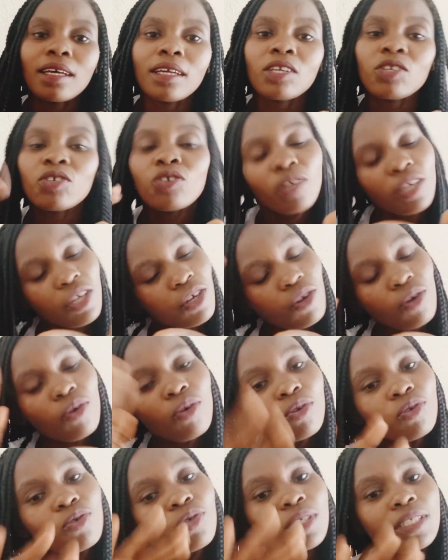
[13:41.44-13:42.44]
ndio
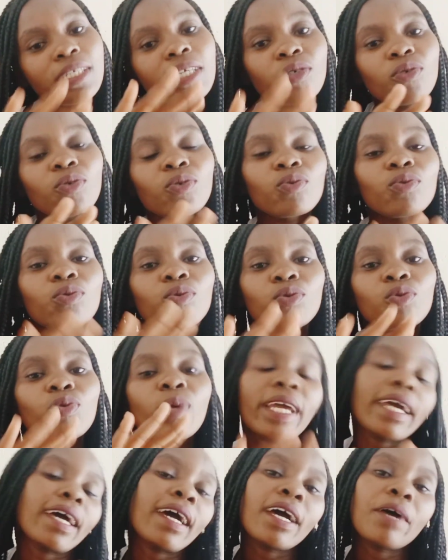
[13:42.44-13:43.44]
kidogo tu
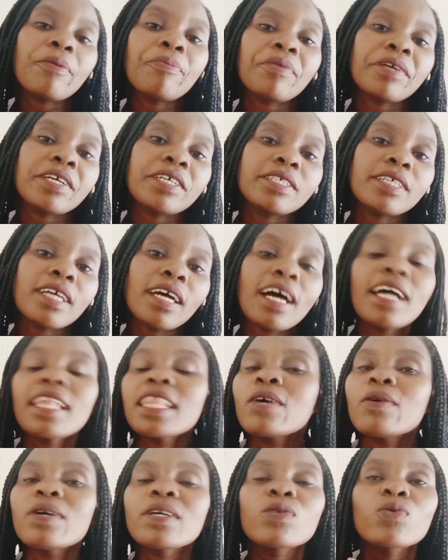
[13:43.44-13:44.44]
zinatuwekanga pressure.
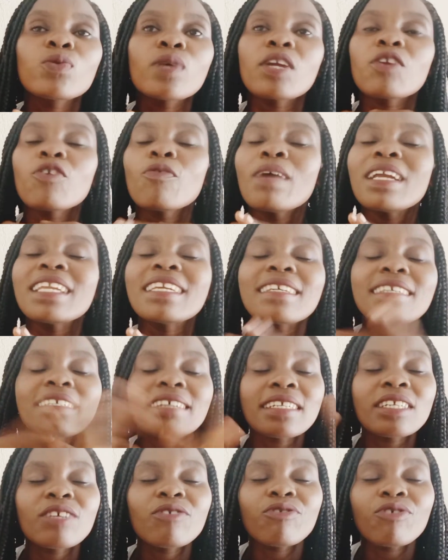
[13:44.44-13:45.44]
Otherwise, we are normally
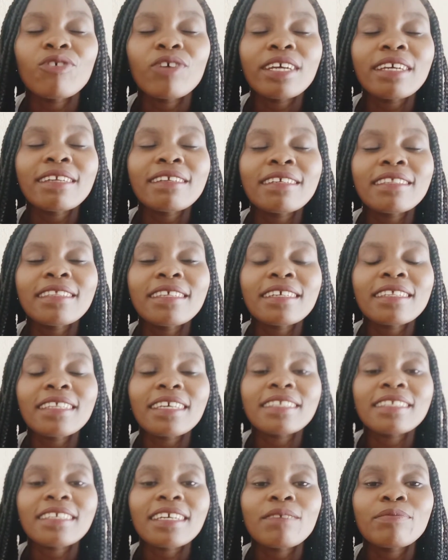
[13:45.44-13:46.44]
ready for anything
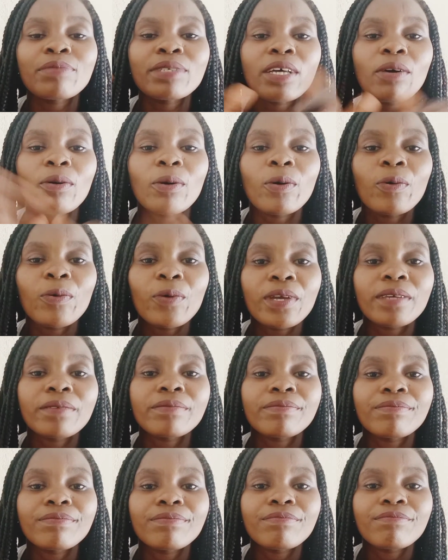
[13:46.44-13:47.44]
that comes our way.
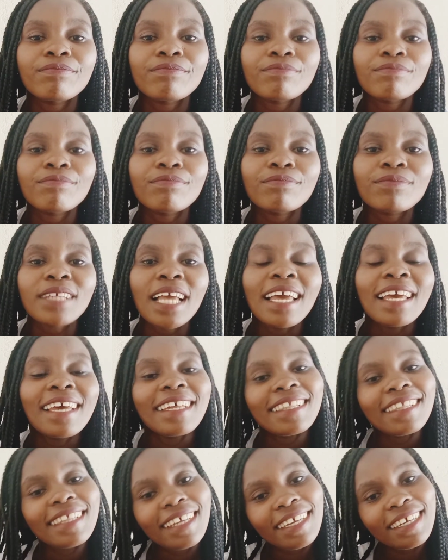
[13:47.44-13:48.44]

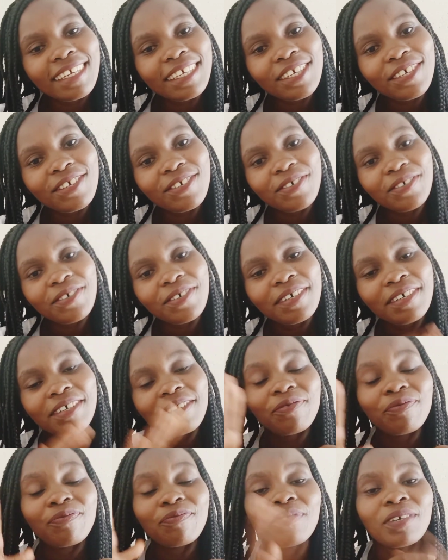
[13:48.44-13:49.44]
Thank you.
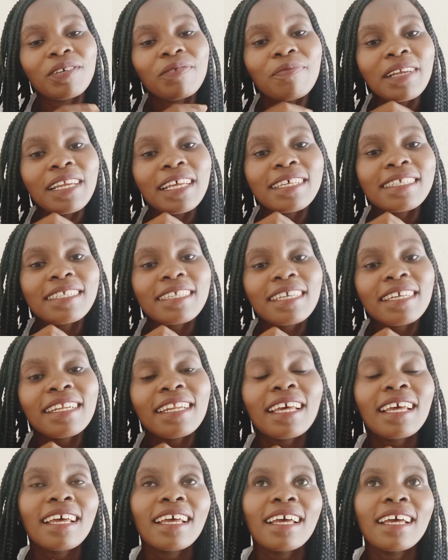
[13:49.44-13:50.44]
Be blessed.
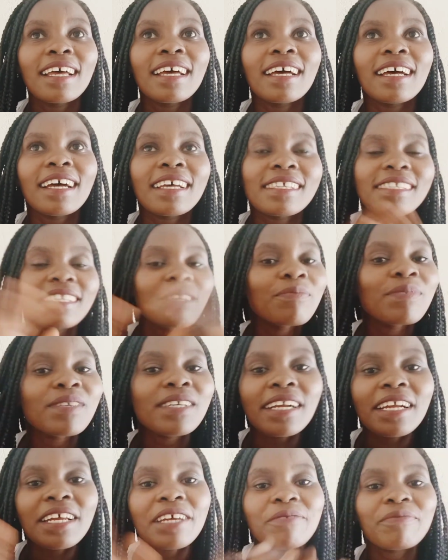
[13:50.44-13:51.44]

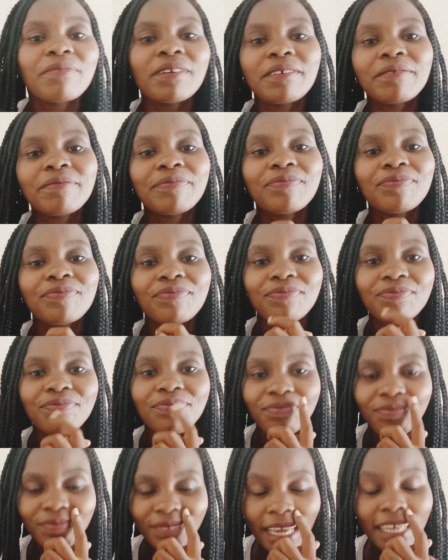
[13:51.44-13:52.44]
Subscribe
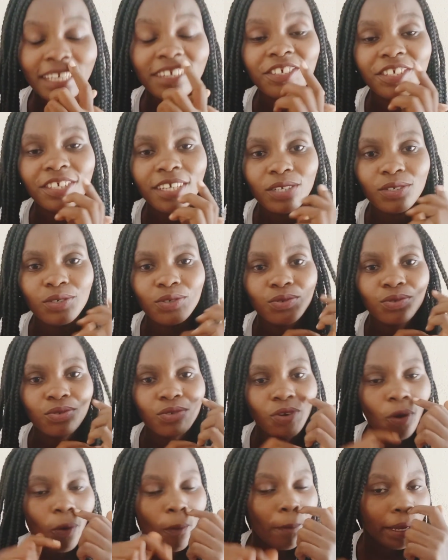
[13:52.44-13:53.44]
and share too.
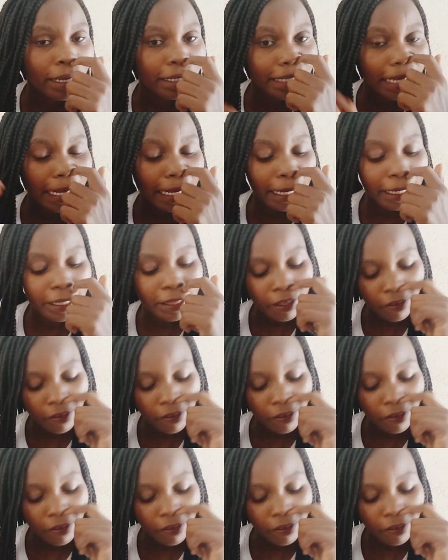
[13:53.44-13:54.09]
Comment and like